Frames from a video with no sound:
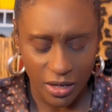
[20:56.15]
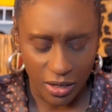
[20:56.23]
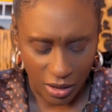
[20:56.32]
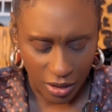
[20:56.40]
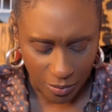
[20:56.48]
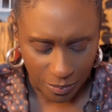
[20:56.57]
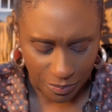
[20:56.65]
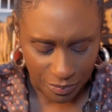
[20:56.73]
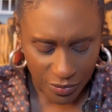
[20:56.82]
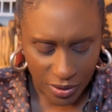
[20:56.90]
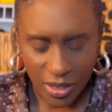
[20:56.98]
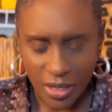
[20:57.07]
a
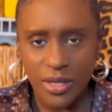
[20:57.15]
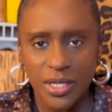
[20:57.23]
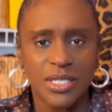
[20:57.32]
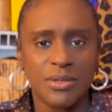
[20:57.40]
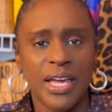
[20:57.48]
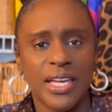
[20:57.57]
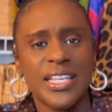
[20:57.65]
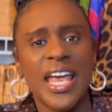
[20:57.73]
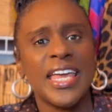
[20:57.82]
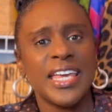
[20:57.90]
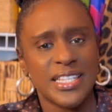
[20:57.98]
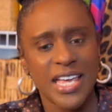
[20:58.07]
this like
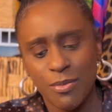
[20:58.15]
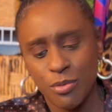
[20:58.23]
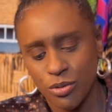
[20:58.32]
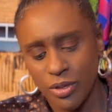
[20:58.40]
take it table.